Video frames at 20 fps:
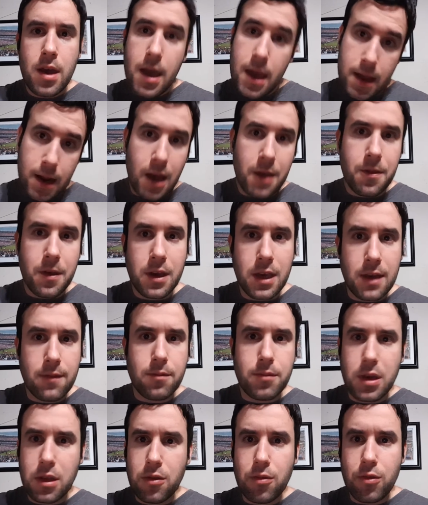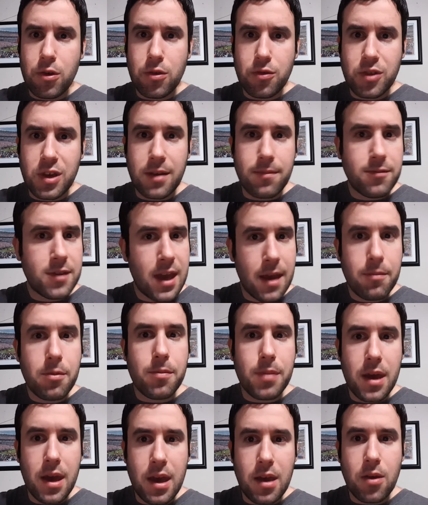And I think even being the road team, Tampa
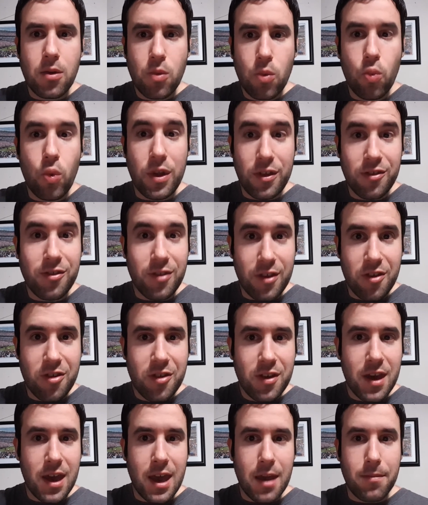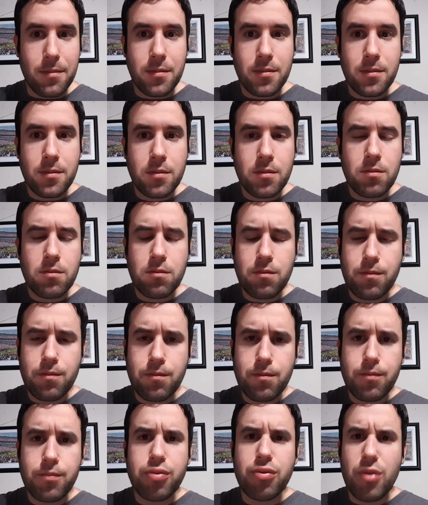Bay wins this game
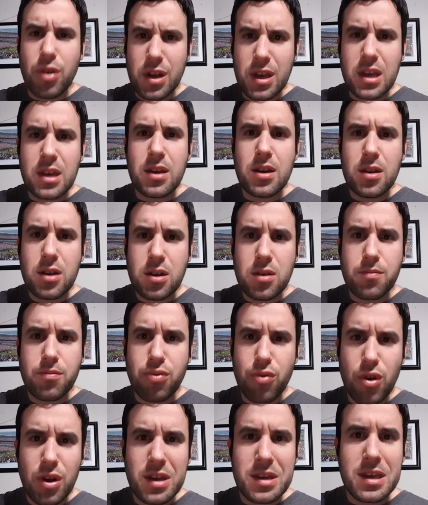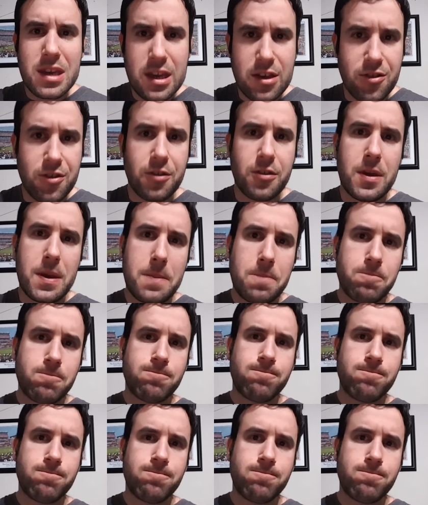pretty easily.